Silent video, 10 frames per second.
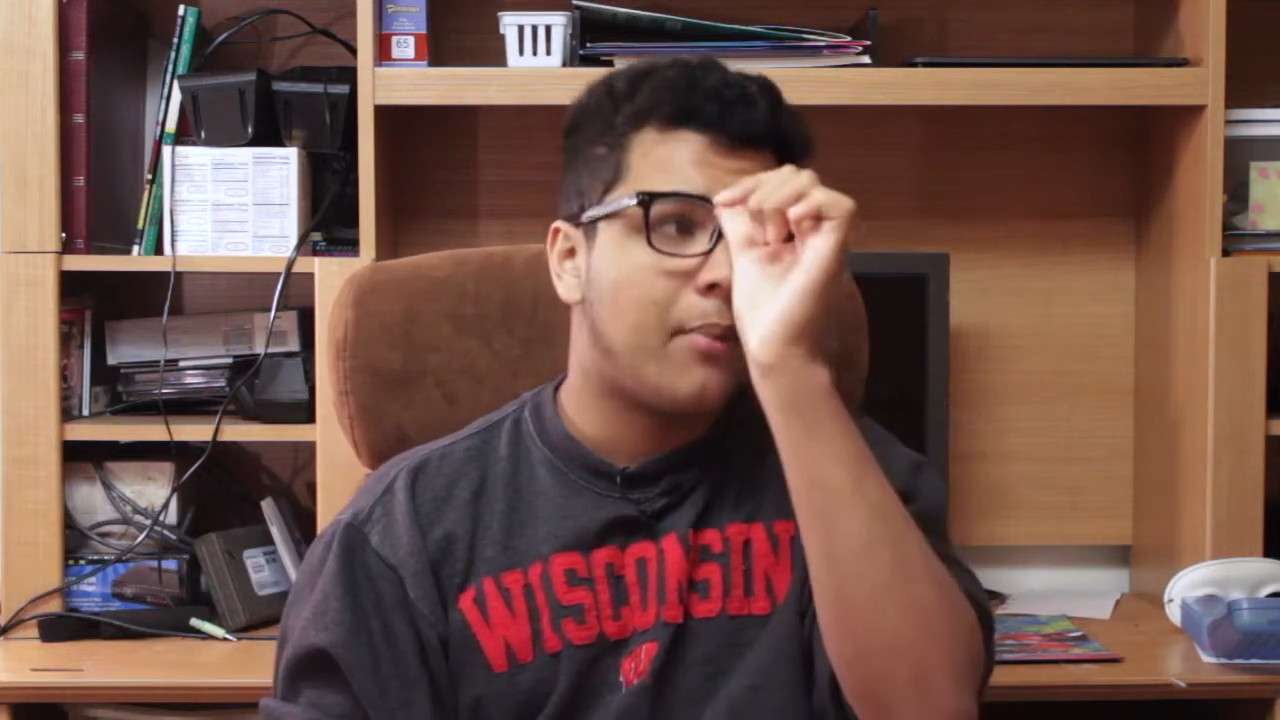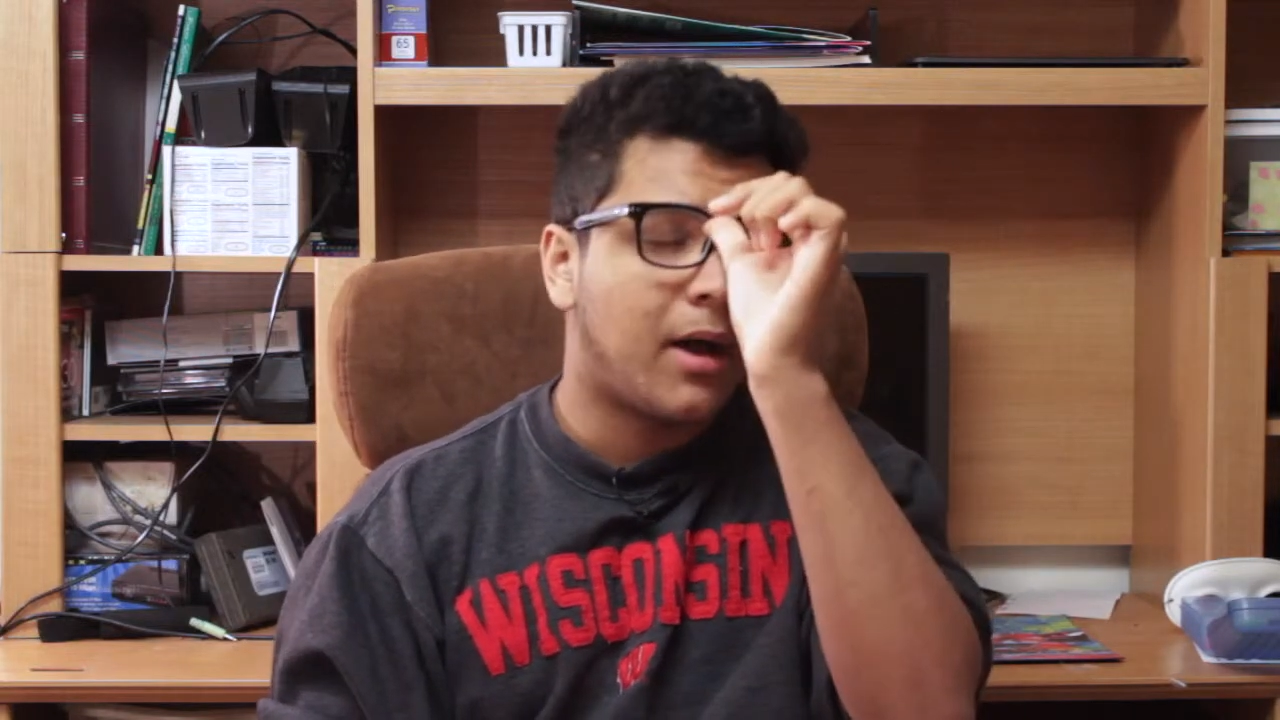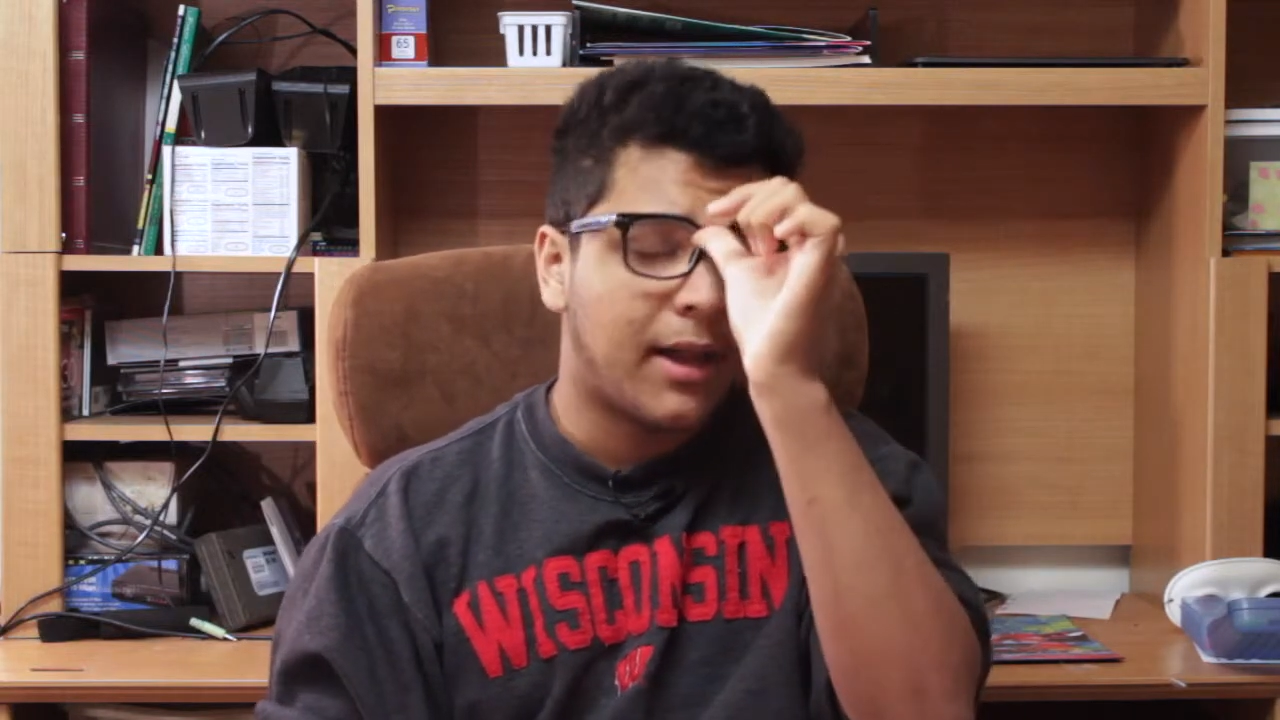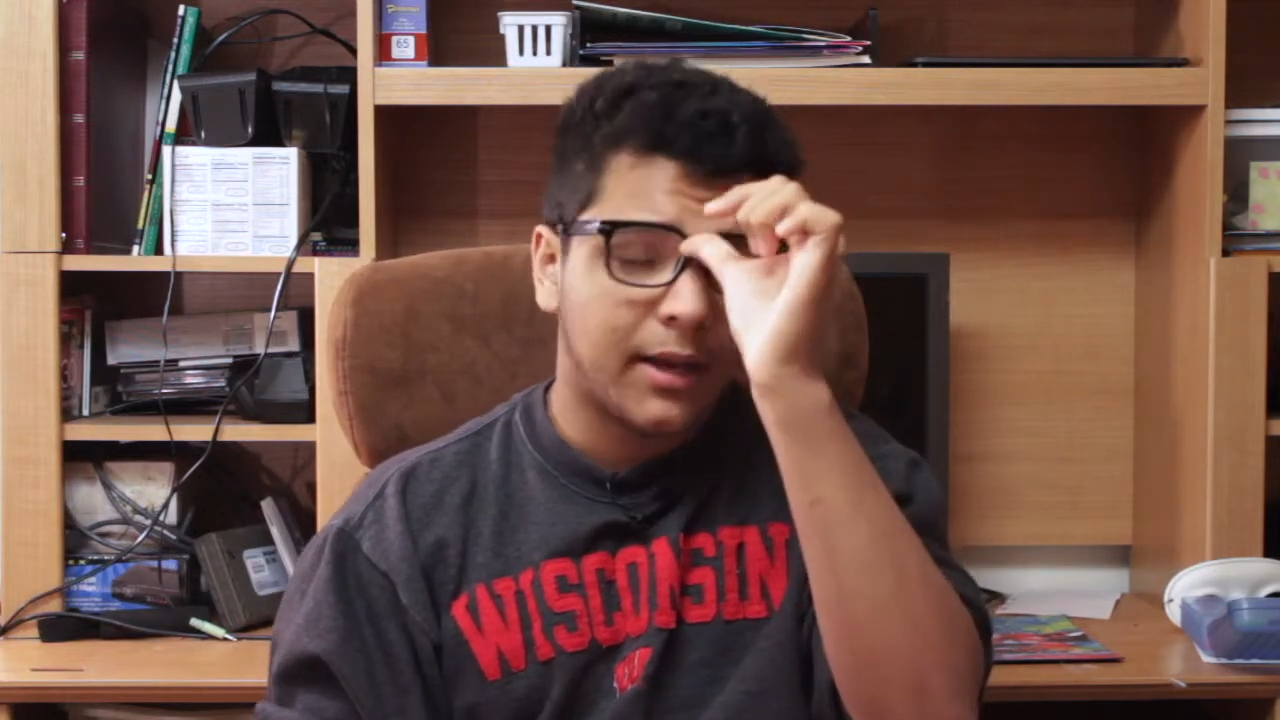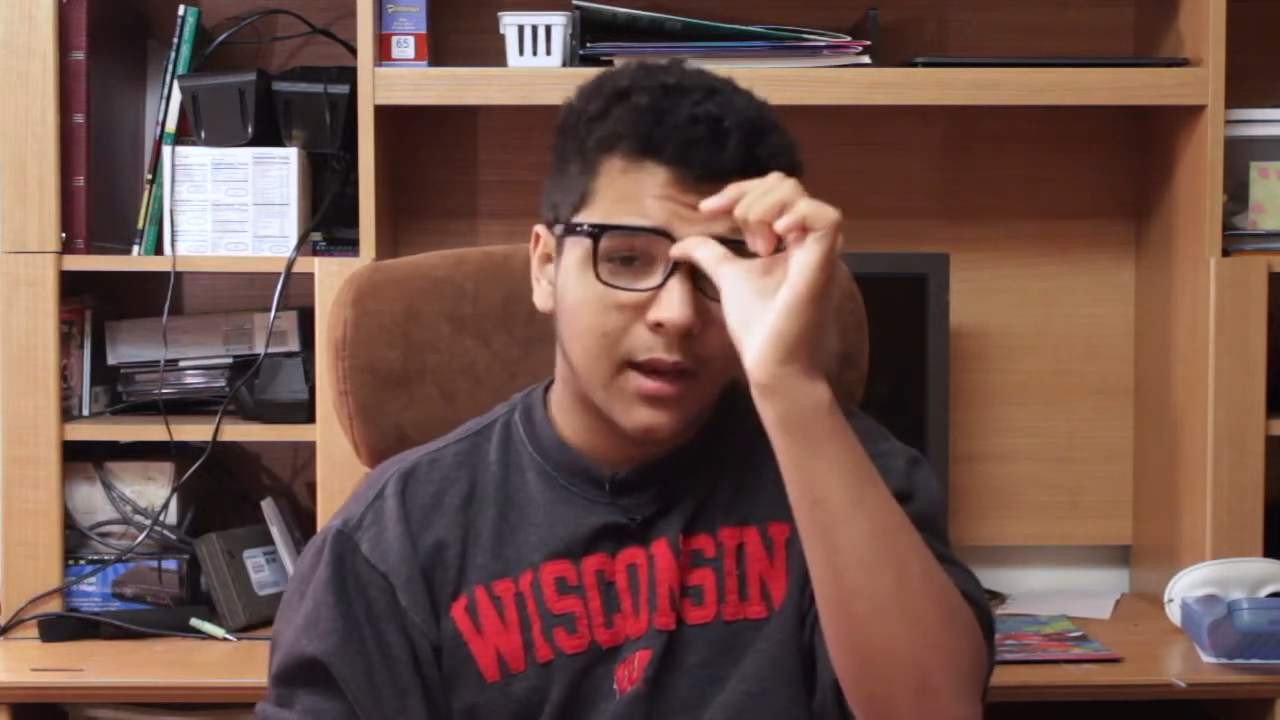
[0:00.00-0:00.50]

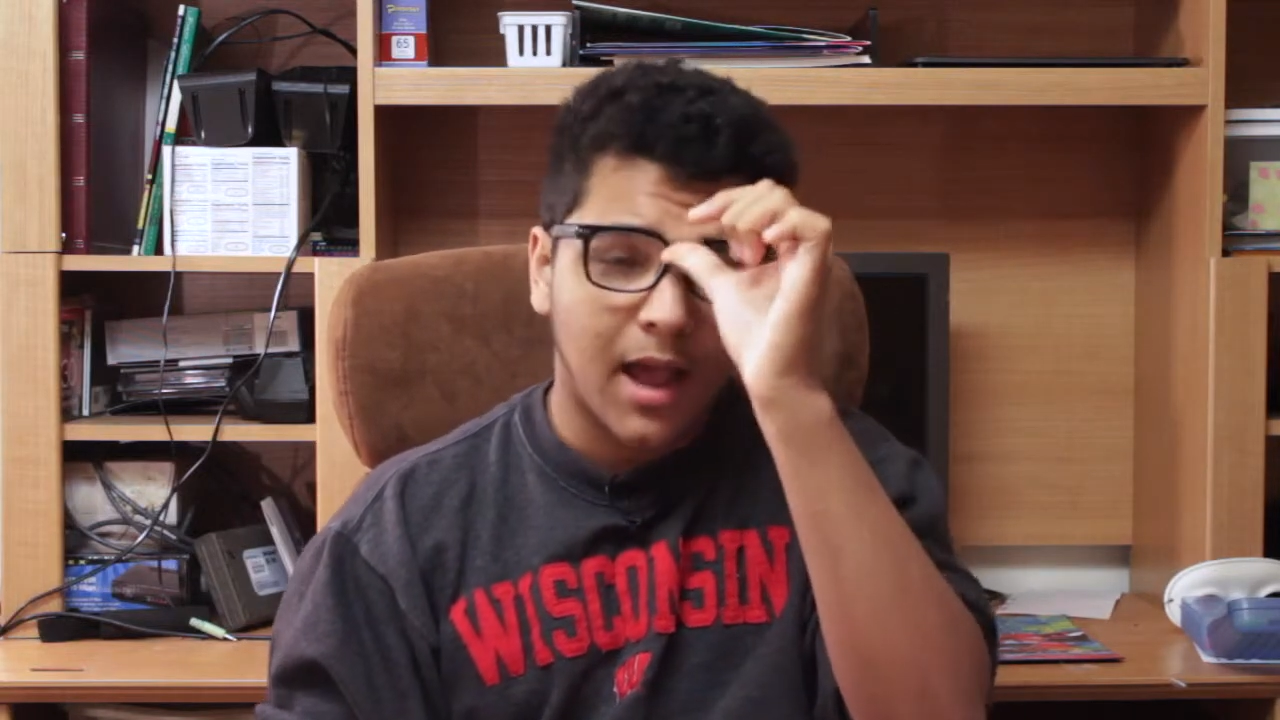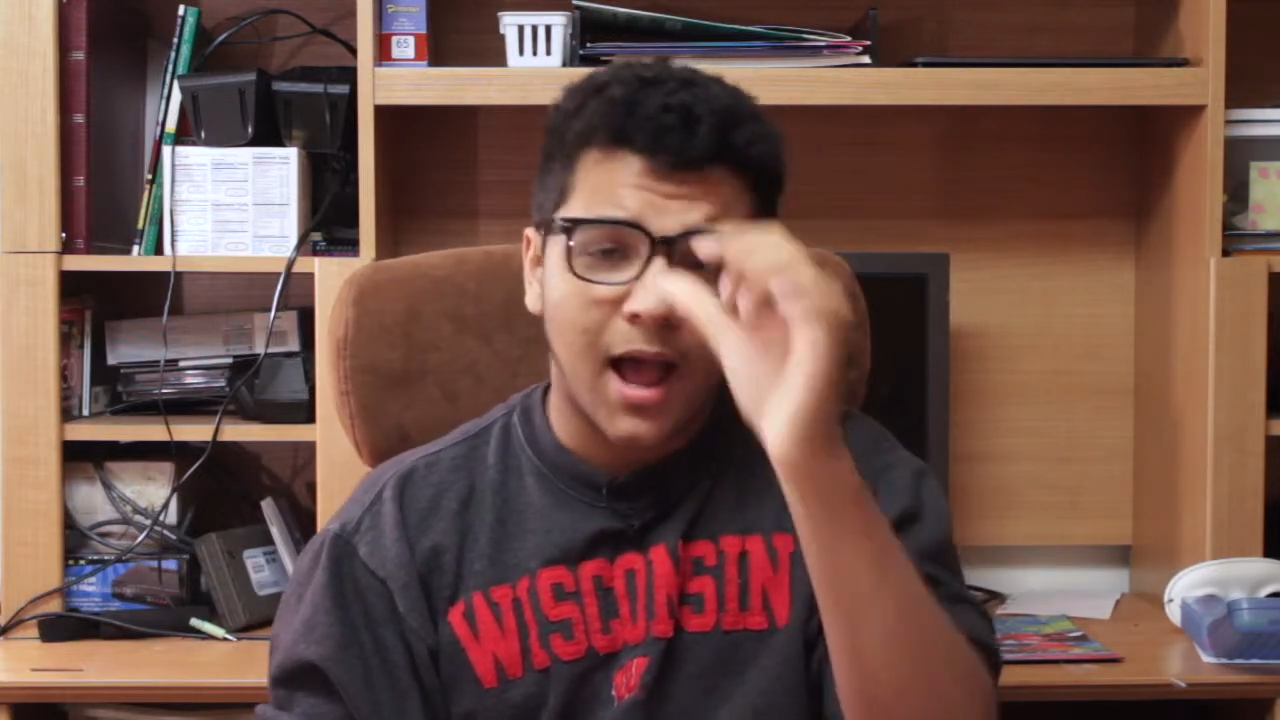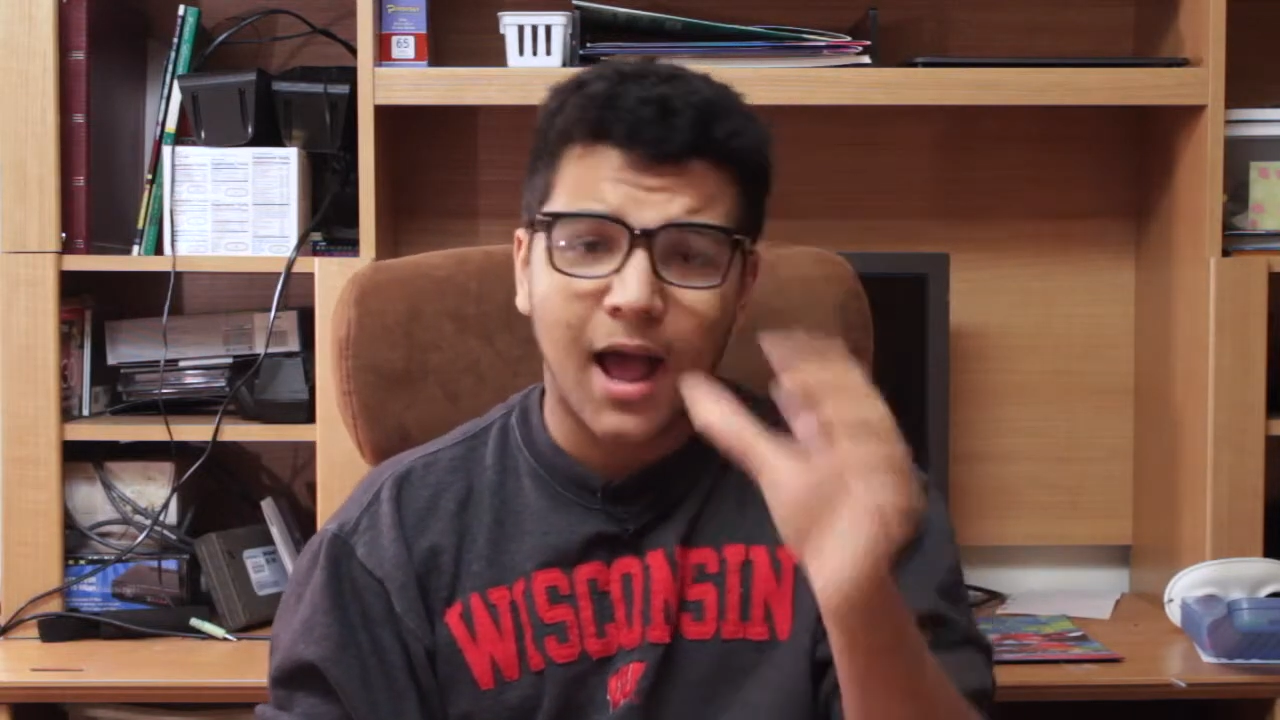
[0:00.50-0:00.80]
But